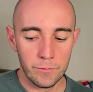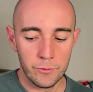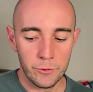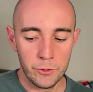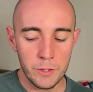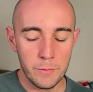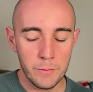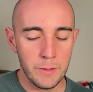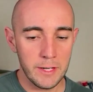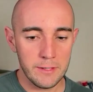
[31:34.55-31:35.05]
Do
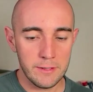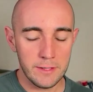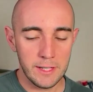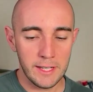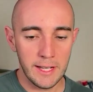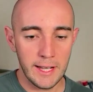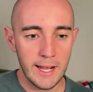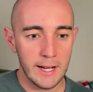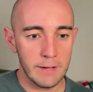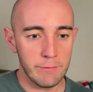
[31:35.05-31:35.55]
your best to
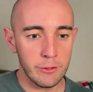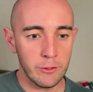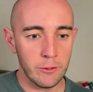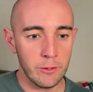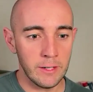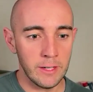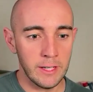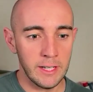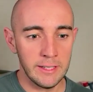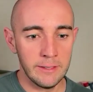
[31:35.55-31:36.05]
get out of your
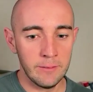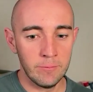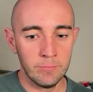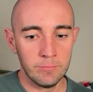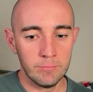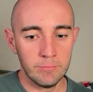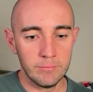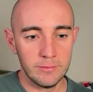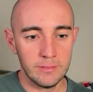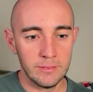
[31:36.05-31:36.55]
own head.
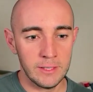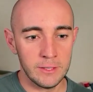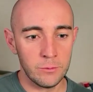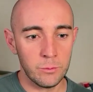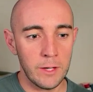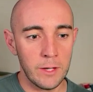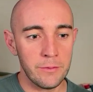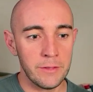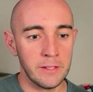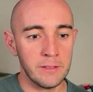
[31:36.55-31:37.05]
This is
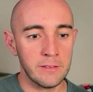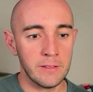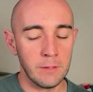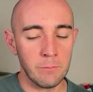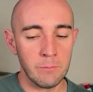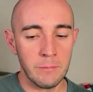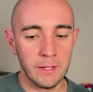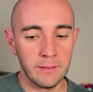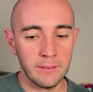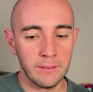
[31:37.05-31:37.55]
why things
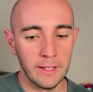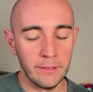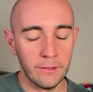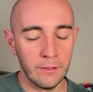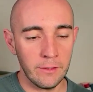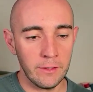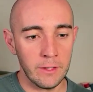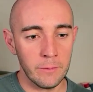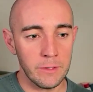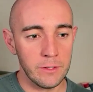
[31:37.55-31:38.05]
like
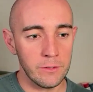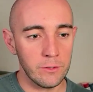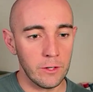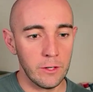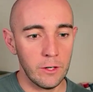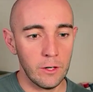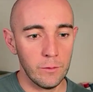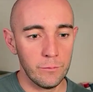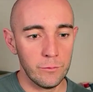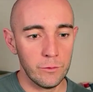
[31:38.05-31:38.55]
meditation can be so
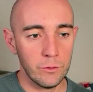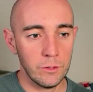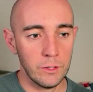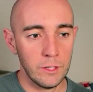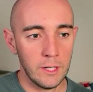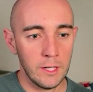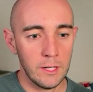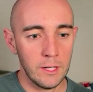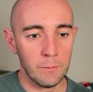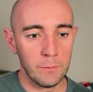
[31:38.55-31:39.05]
helpful,